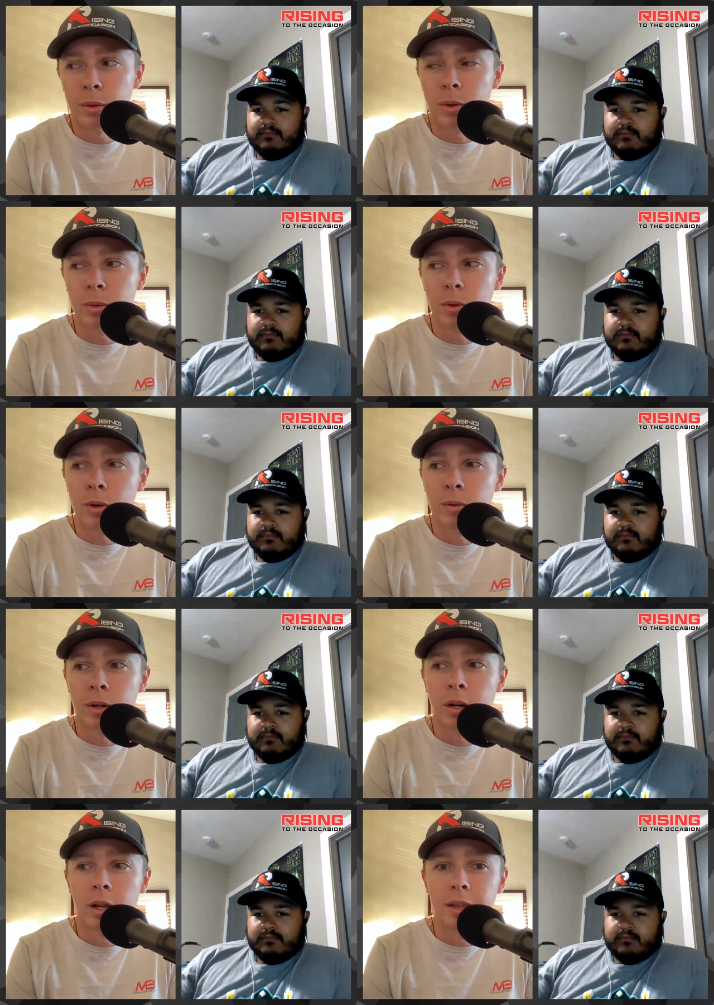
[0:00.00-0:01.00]
Speaker 1: recruit
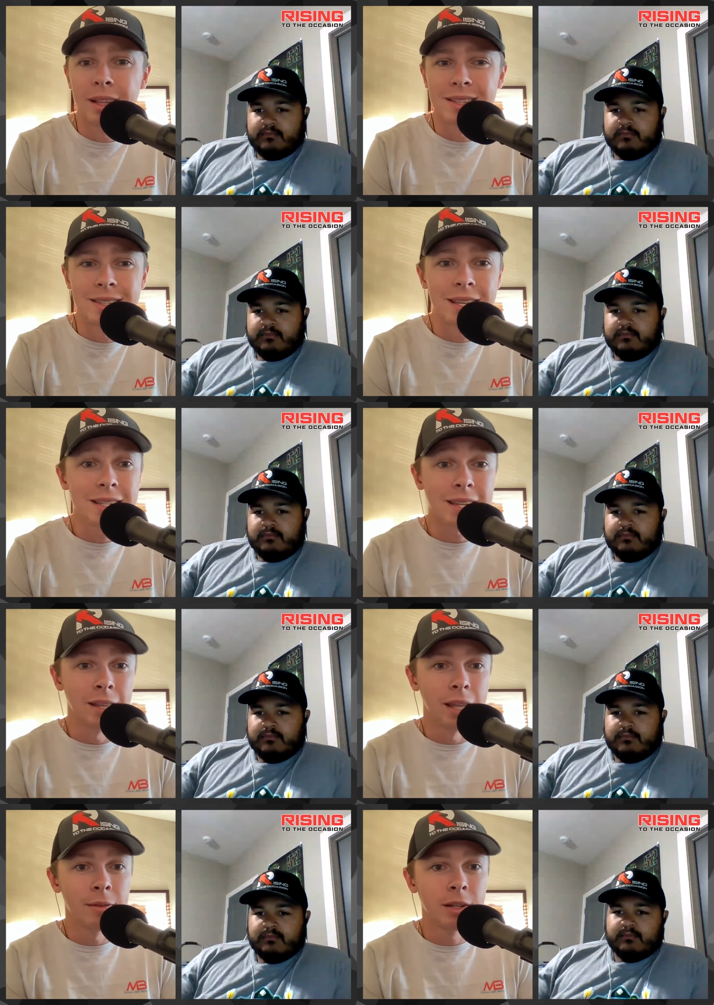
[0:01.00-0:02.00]
over that's six
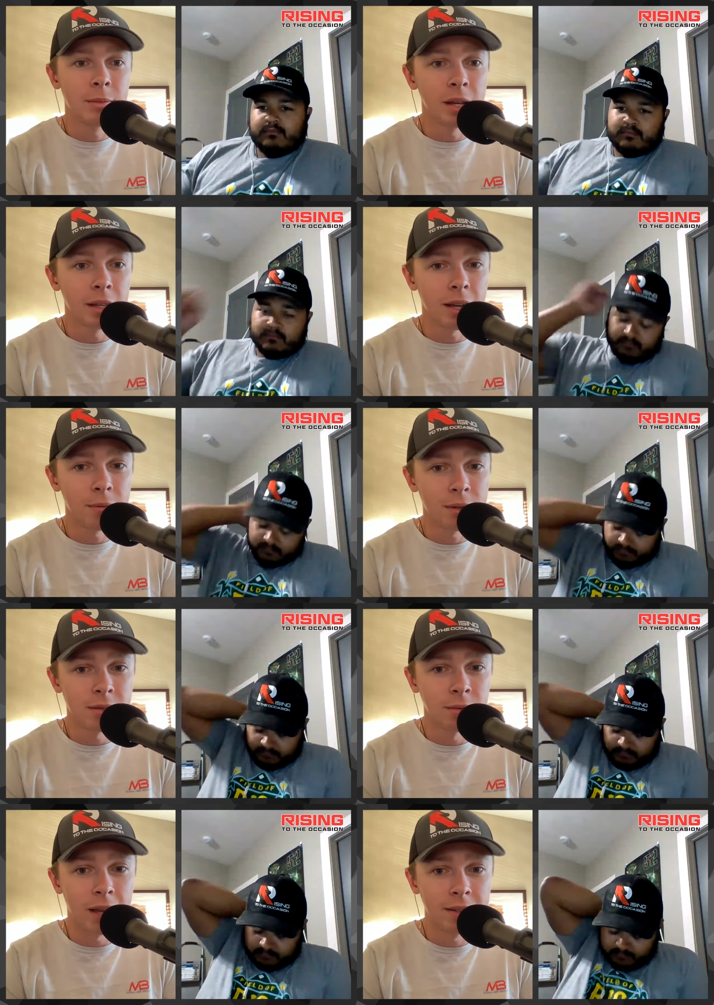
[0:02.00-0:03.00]
eleven to be on the
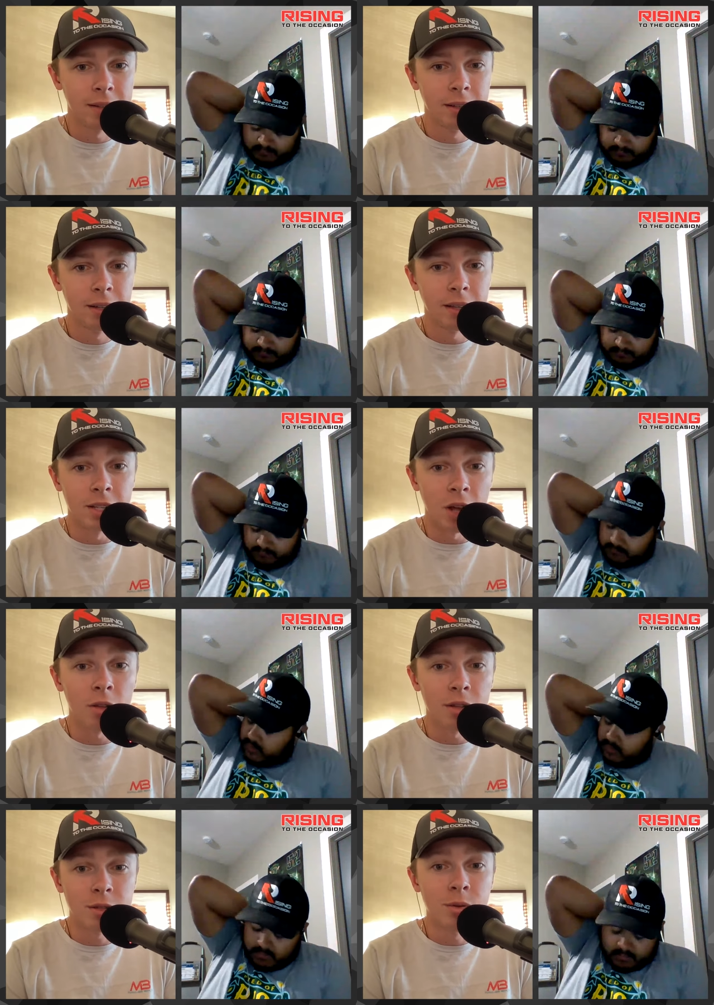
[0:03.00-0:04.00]
offensive line, the
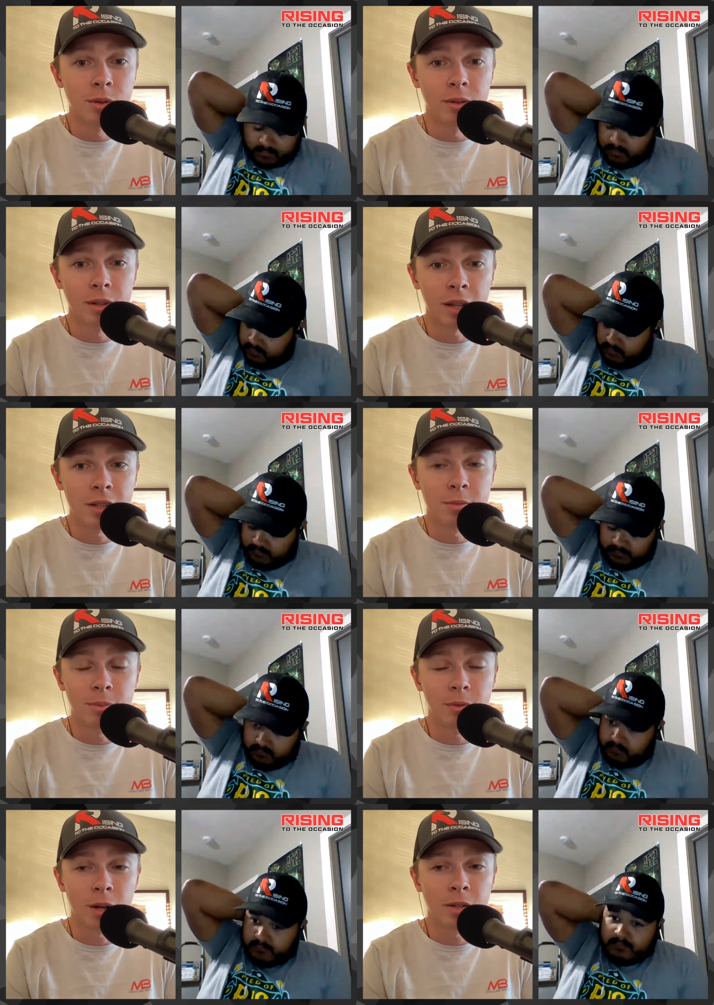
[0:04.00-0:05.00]
tallest dude in college
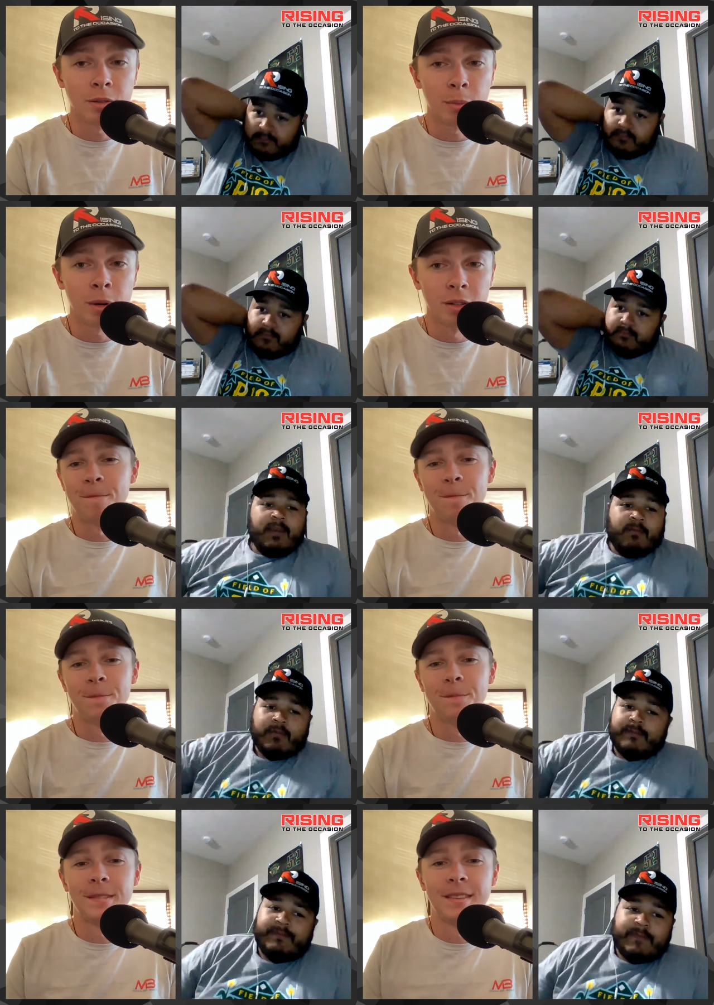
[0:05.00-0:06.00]
college football.
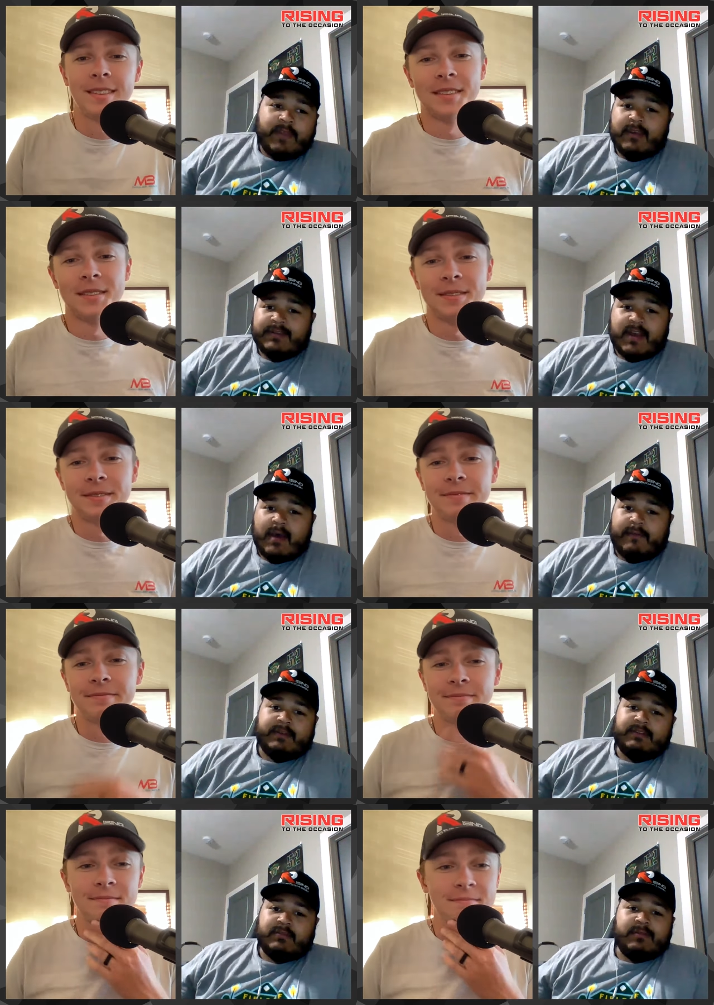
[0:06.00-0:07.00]
Speaker 2: Like obvious,
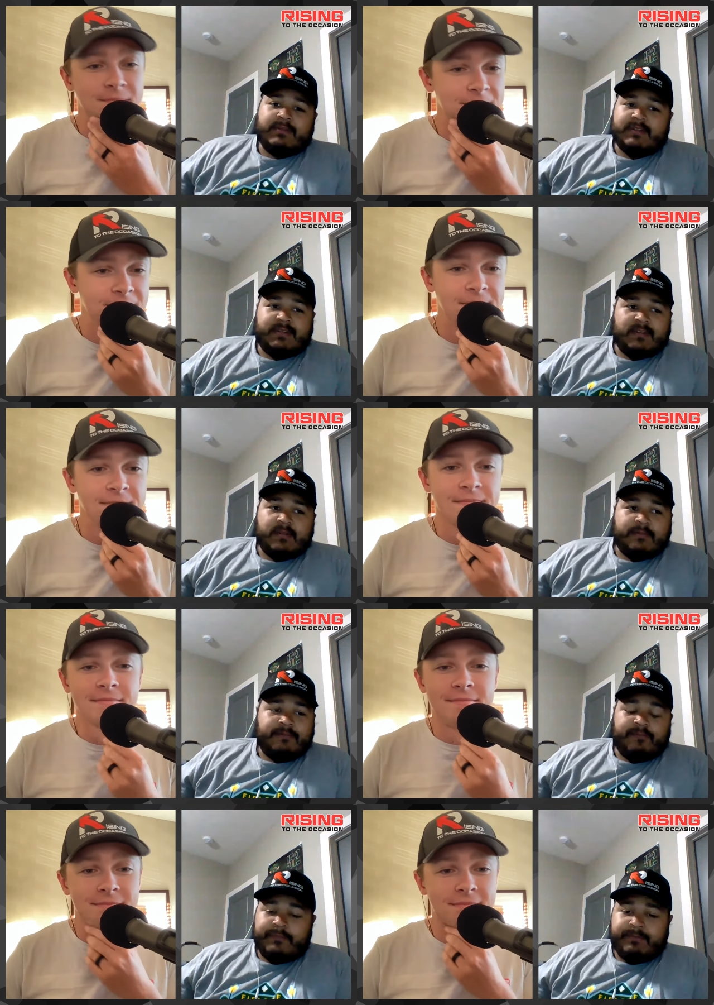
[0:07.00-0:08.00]
Georgia's going to
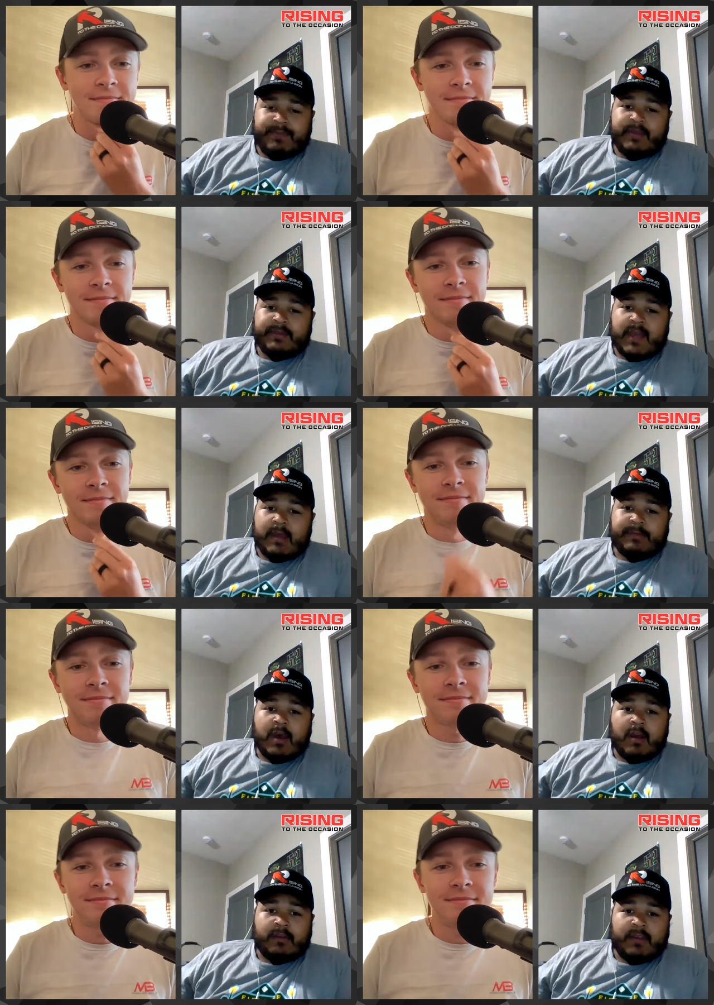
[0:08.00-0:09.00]
be the top
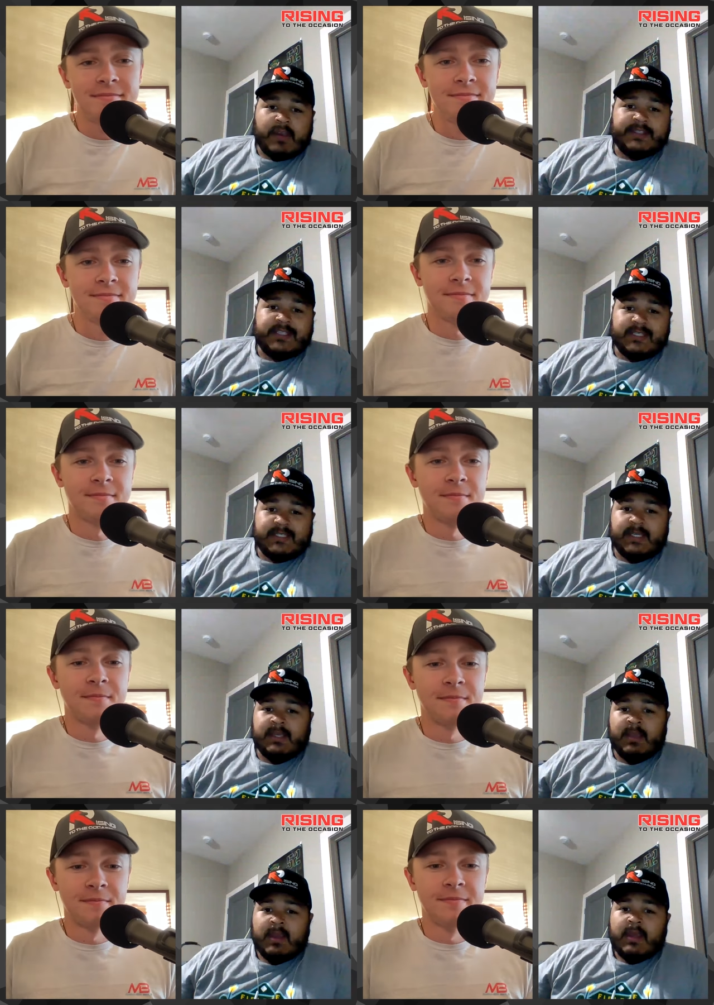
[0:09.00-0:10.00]
dog in the SEC.
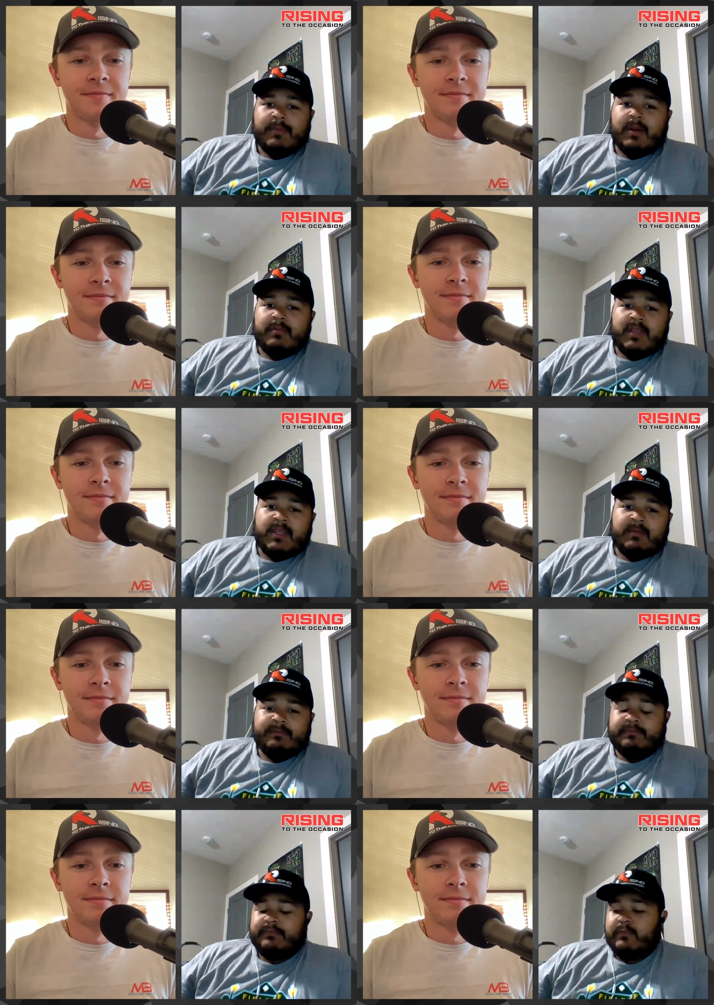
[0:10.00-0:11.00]
But I mean,
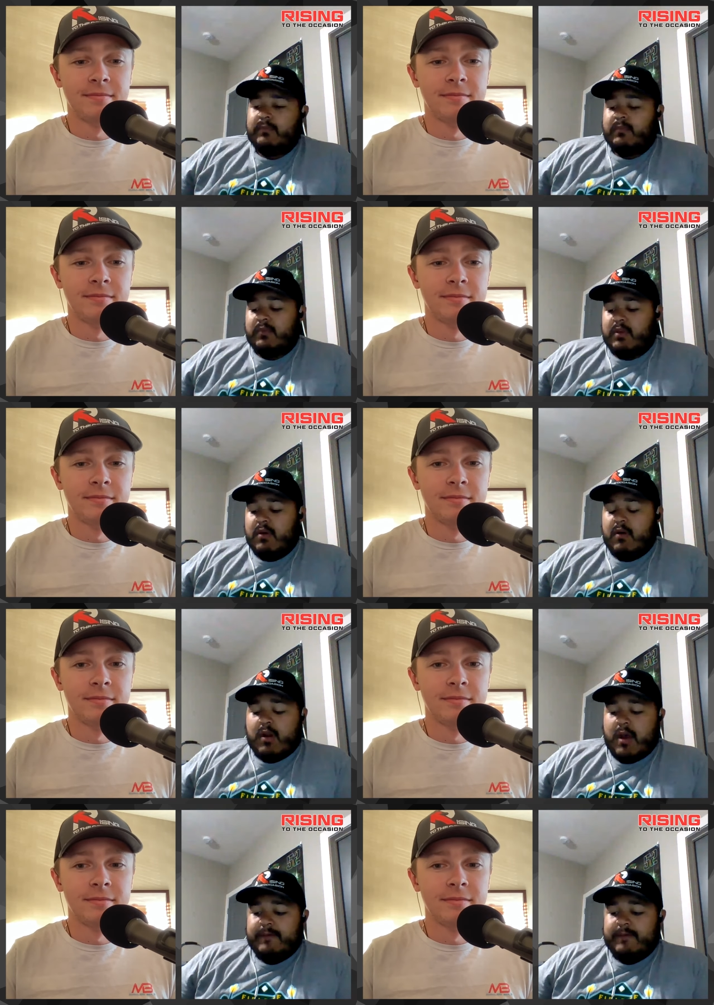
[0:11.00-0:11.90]
going off